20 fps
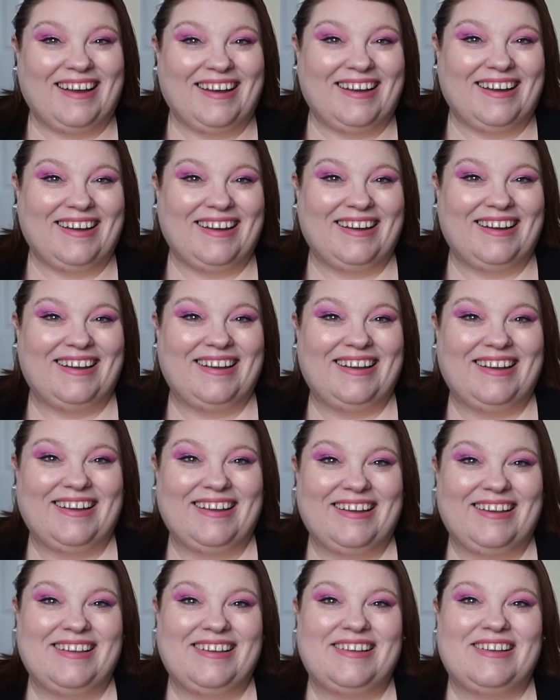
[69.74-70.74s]
Darling
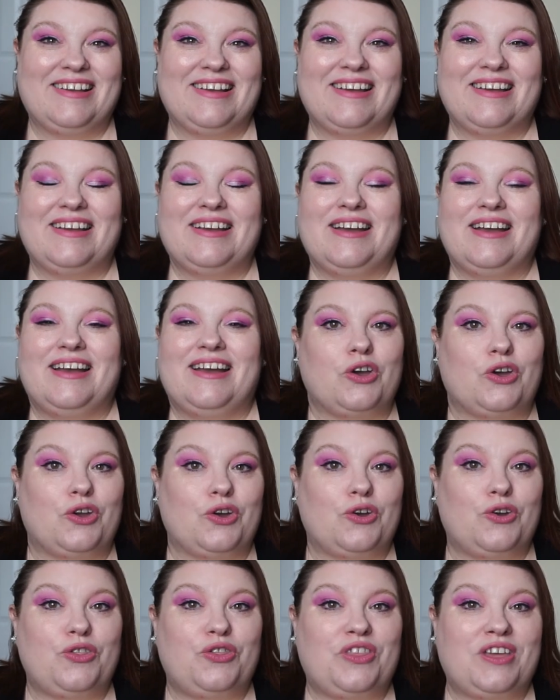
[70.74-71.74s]
Rose Gold.
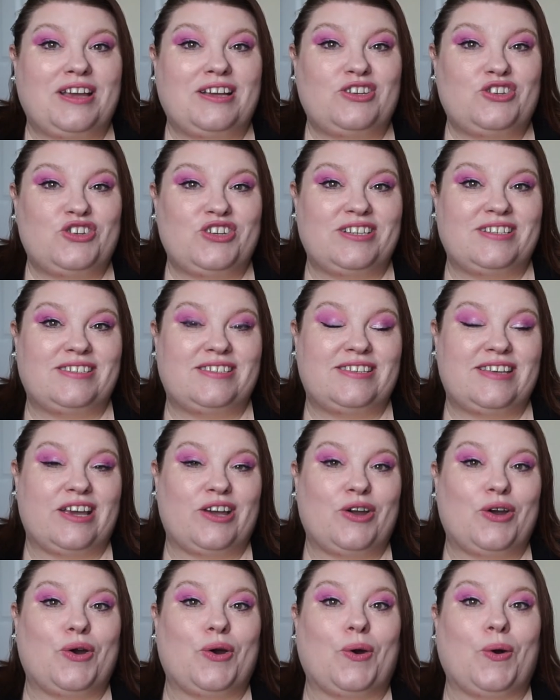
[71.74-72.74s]
Girl thinks she's
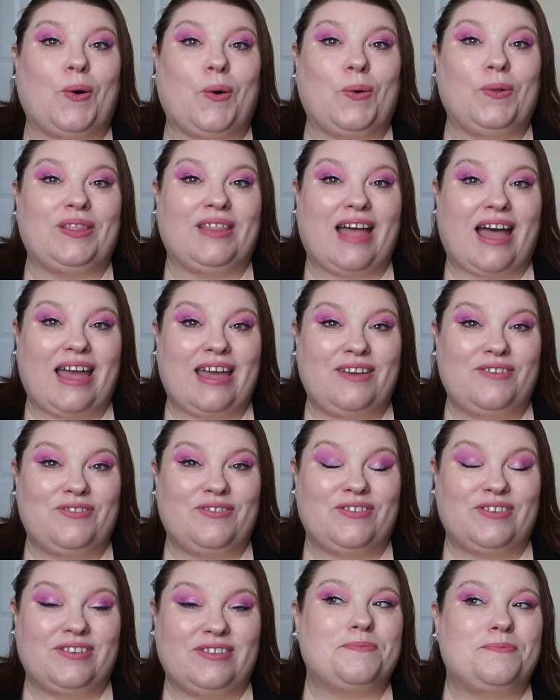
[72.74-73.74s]
sick her whole life,
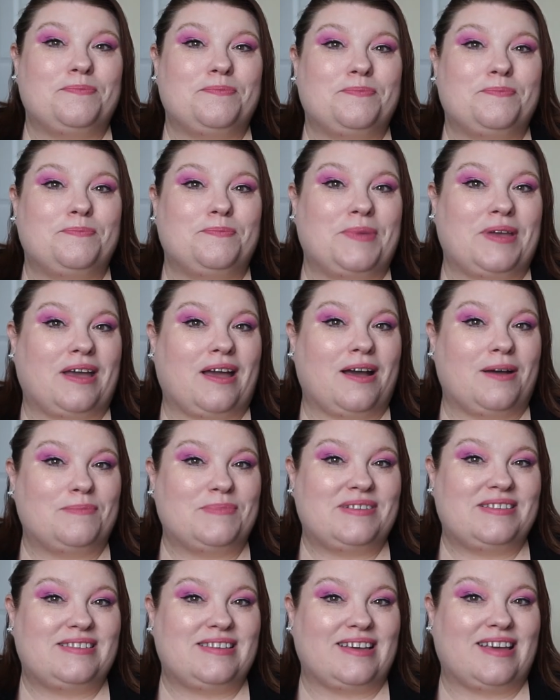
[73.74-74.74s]

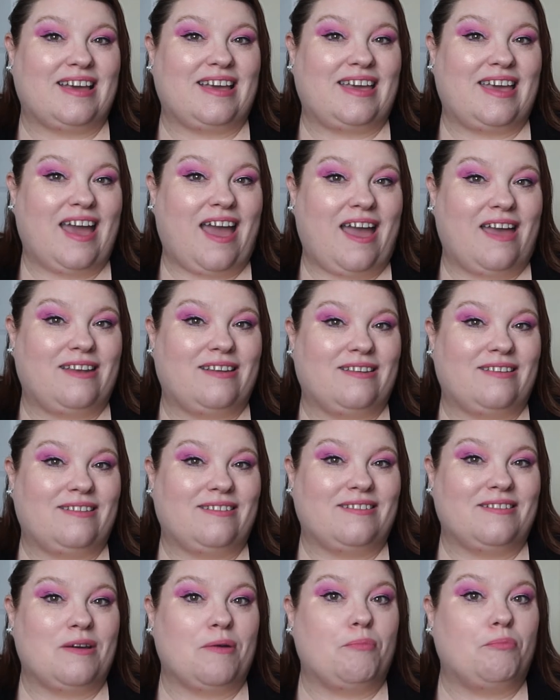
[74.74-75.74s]
becomes sick again.
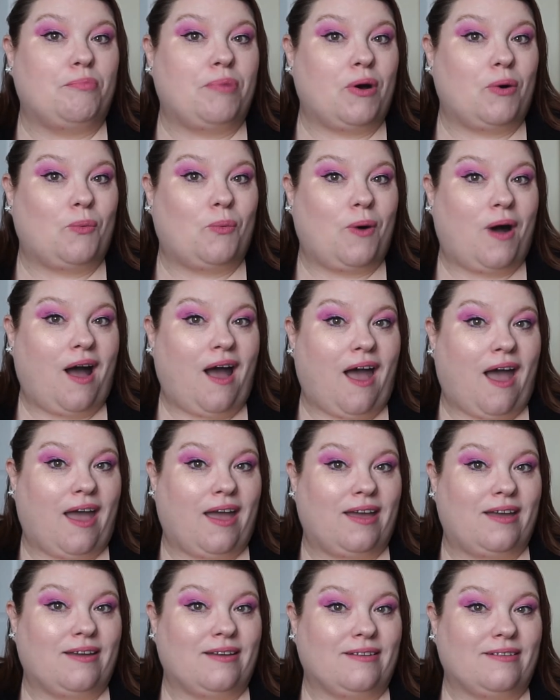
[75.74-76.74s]
But
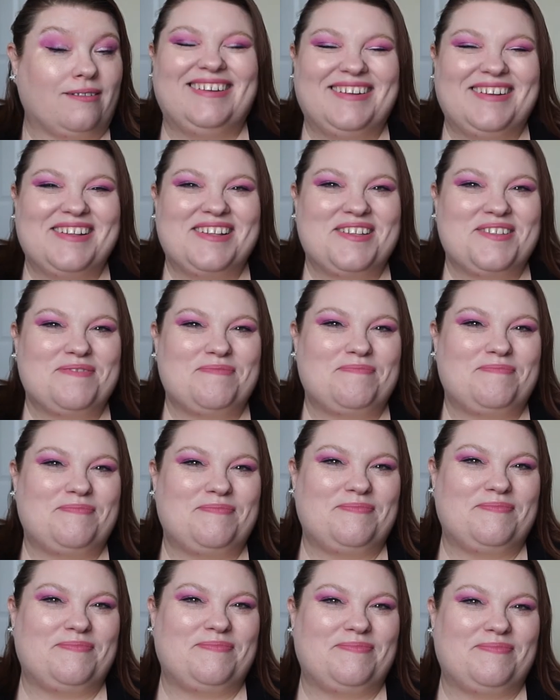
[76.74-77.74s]
why? The
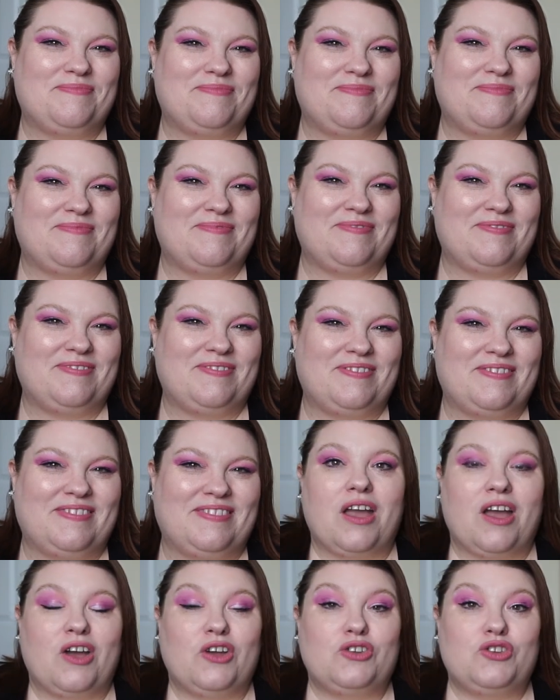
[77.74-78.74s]
honey don't
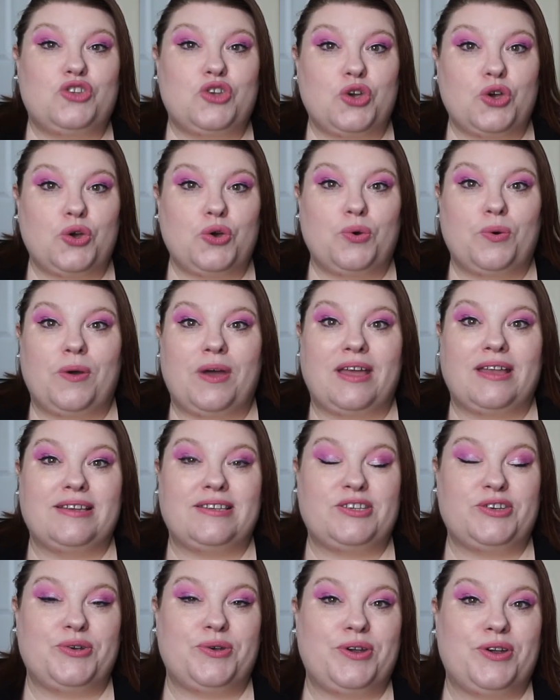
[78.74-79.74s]
lists. Two
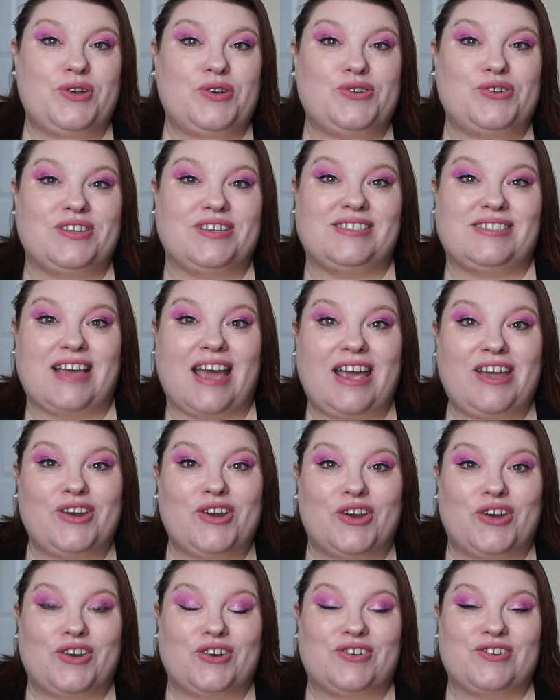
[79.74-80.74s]
interior
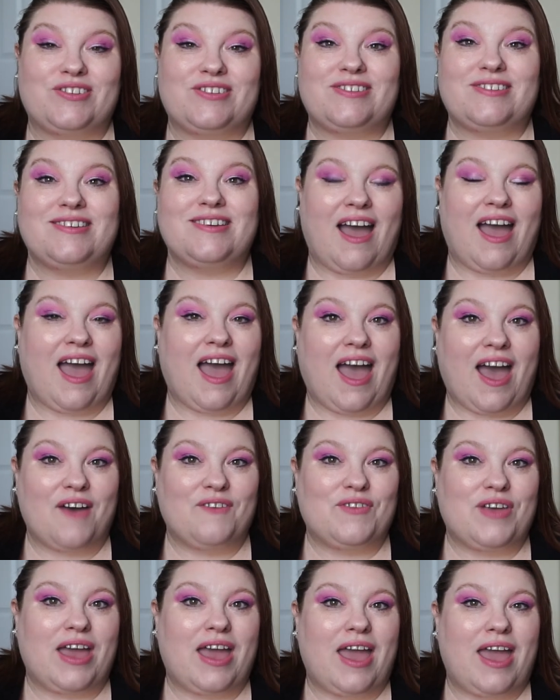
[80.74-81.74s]
designers
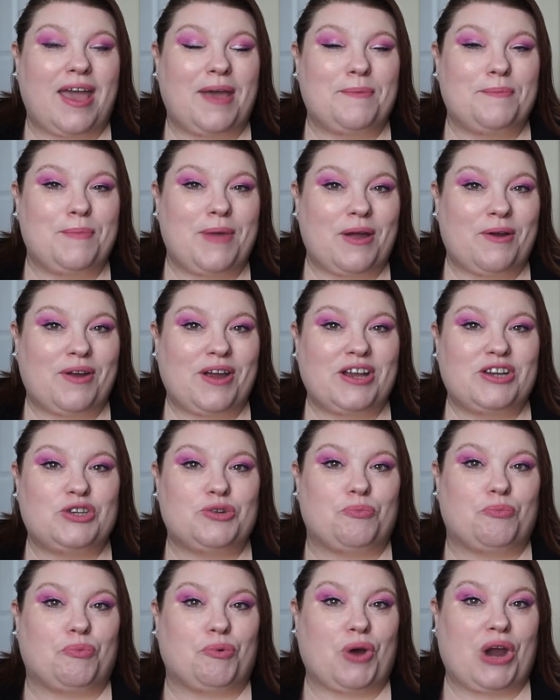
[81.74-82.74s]
have a
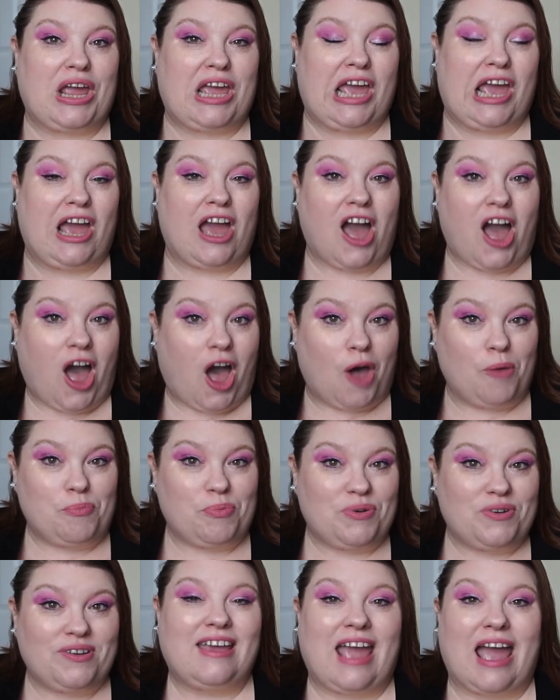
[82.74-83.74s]
marriage breaking up.
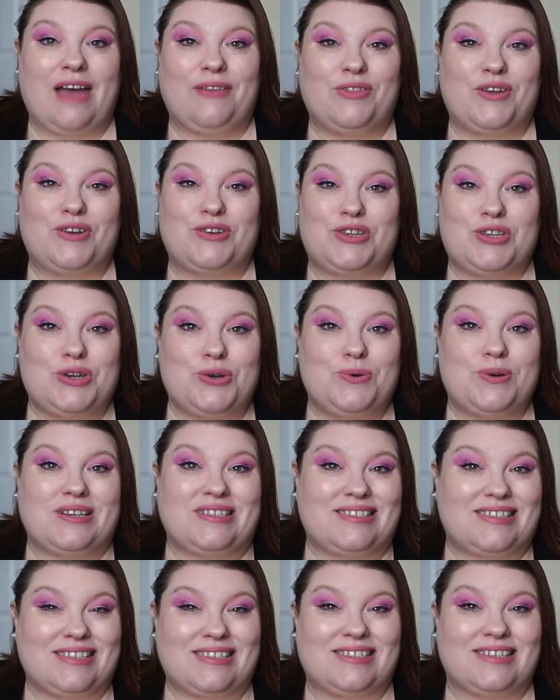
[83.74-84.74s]
Can their two
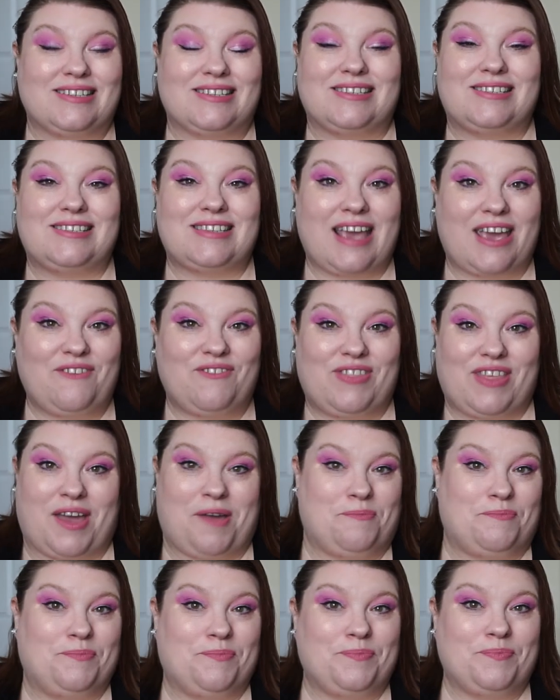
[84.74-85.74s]
assistants save
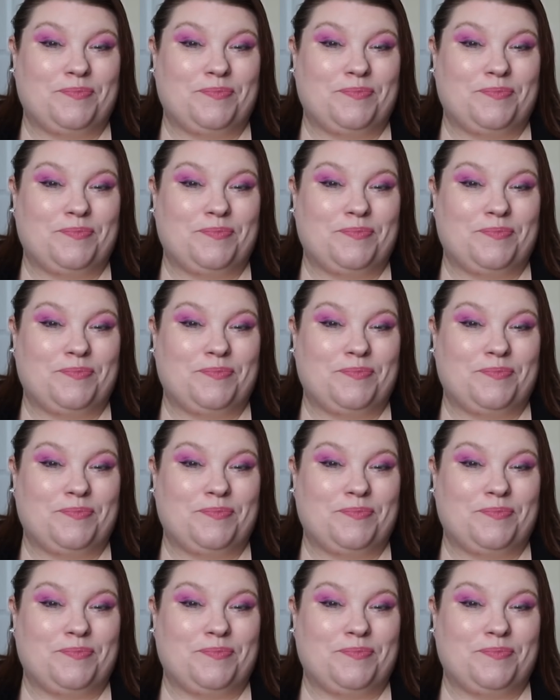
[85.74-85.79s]
them?